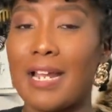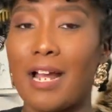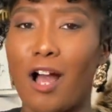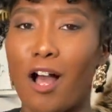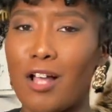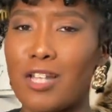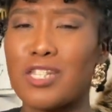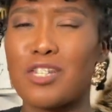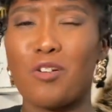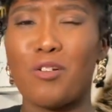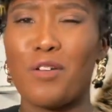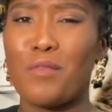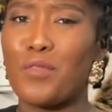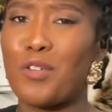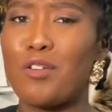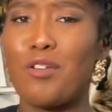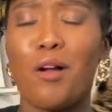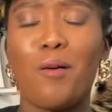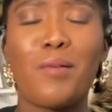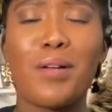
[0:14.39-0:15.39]
And also, if
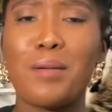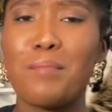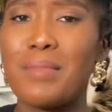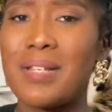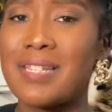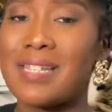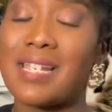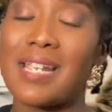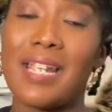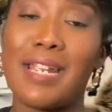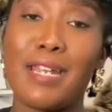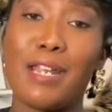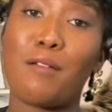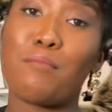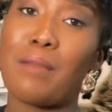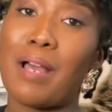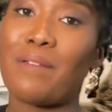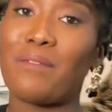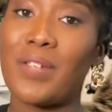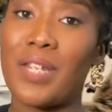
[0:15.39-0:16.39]
you don't want to miss any
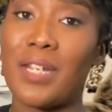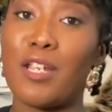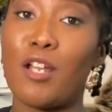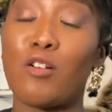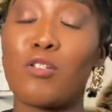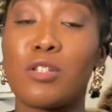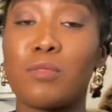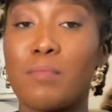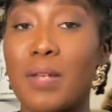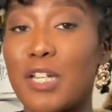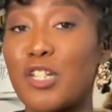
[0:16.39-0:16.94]
of my videos,